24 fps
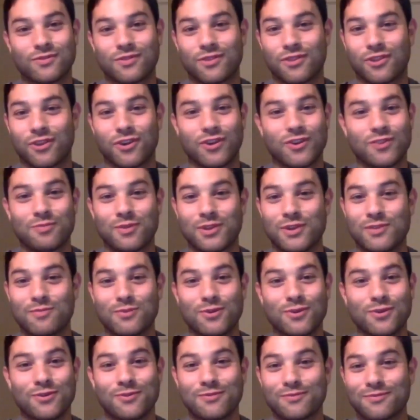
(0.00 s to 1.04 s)
30
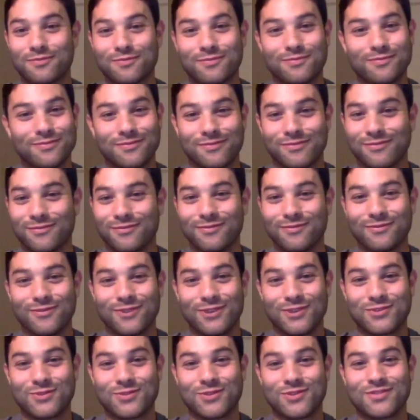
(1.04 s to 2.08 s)
people,
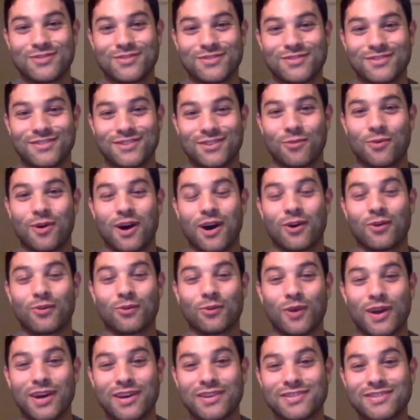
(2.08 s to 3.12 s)
which was the Wild
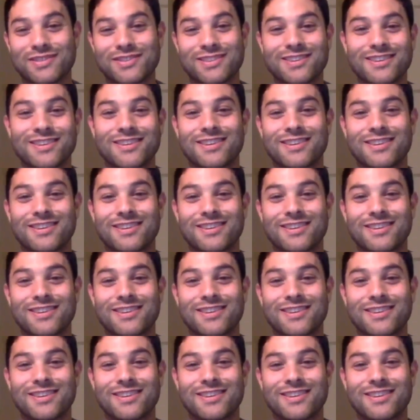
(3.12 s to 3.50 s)
West.